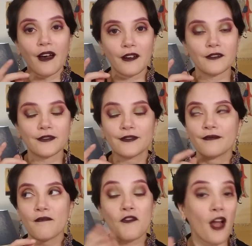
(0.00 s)
of
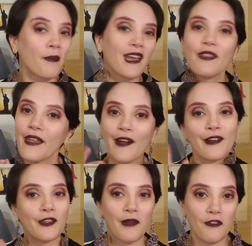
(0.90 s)
stopping in there
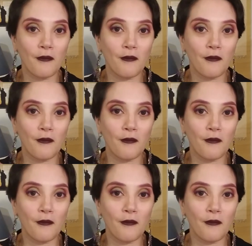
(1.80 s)
and doing some